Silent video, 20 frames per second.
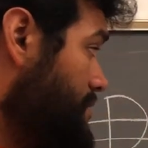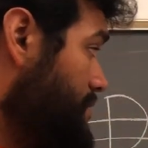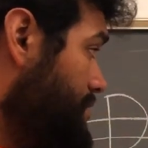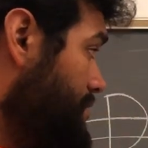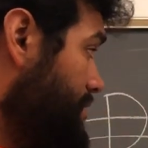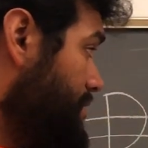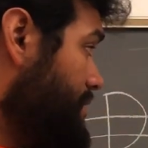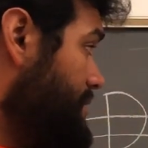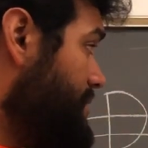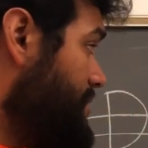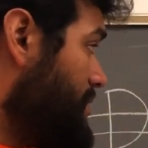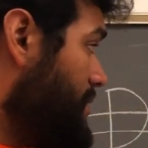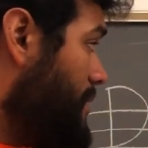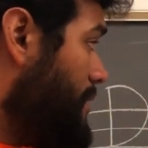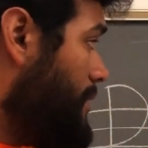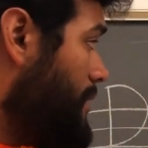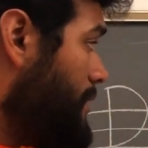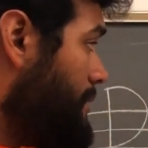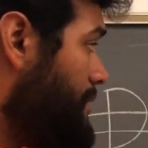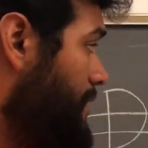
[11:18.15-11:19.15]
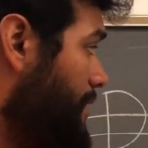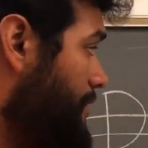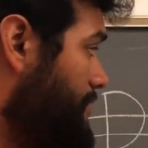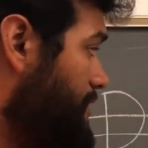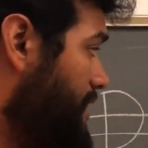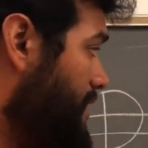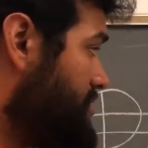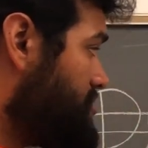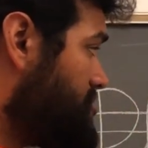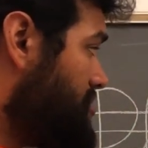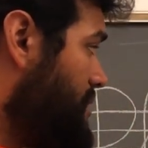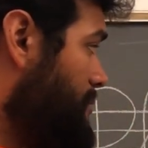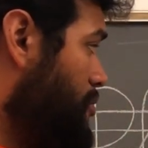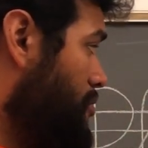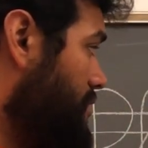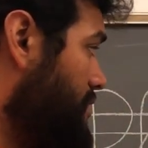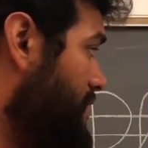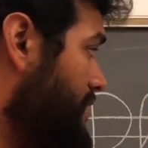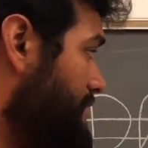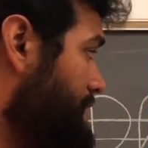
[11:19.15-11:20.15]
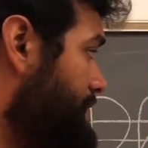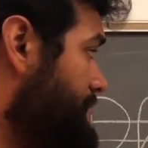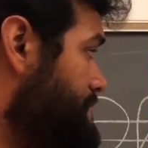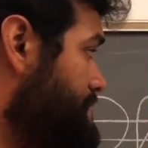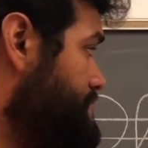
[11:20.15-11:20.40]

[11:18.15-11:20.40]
you're going to be all about that treble clef.